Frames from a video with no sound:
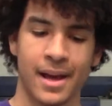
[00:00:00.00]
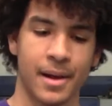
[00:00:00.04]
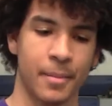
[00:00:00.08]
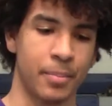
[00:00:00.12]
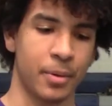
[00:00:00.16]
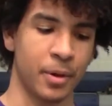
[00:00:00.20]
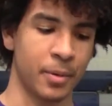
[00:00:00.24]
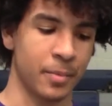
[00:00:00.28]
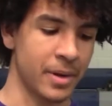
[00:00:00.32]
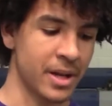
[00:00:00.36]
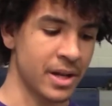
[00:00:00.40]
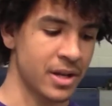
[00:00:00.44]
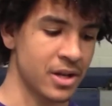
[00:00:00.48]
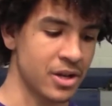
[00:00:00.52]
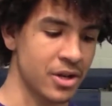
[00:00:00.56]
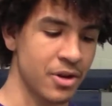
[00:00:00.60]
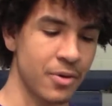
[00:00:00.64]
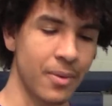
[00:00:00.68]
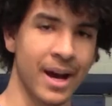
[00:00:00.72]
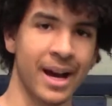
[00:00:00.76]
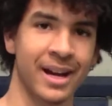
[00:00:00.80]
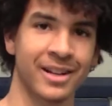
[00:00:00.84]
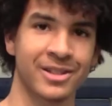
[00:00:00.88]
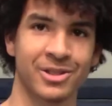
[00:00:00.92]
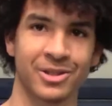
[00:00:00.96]
Put in new
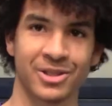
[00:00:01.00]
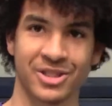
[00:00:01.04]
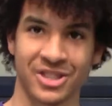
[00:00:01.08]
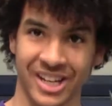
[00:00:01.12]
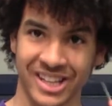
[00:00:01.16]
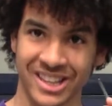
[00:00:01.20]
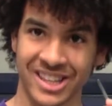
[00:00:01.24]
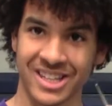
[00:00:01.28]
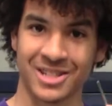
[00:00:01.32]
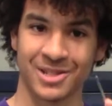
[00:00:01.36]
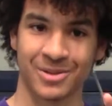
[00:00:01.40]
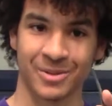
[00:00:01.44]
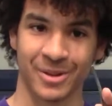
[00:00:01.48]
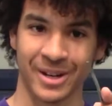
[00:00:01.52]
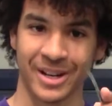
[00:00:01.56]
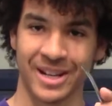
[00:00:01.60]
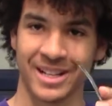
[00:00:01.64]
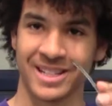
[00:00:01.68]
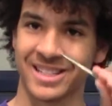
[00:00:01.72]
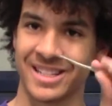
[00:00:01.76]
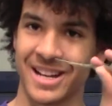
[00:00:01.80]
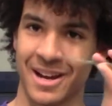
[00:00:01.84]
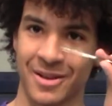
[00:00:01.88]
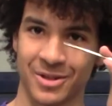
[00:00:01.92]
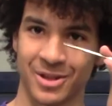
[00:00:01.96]
axles like this one.
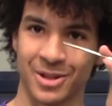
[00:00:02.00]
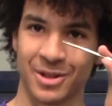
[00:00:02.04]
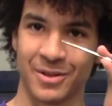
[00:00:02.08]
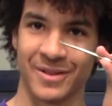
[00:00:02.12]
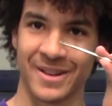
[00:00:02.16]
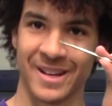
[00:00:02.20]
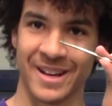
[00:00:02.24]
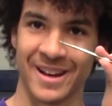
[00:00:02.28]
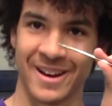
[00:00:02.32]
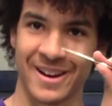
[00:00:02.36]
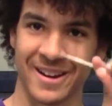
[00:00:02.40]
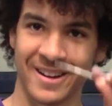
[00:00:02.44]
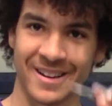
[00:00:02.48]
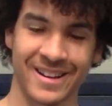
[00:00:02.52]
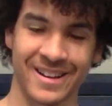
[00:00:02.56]
It's now souvenir.